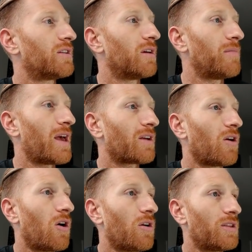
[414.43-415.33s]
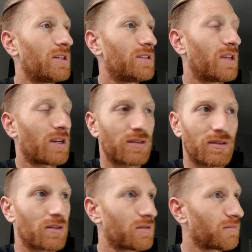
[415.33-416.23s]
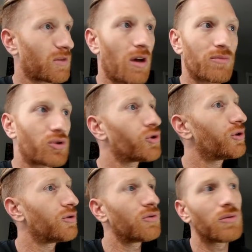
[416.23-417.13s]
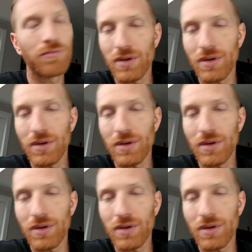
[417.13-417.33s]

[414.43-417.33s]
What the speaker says: to make all these things come true,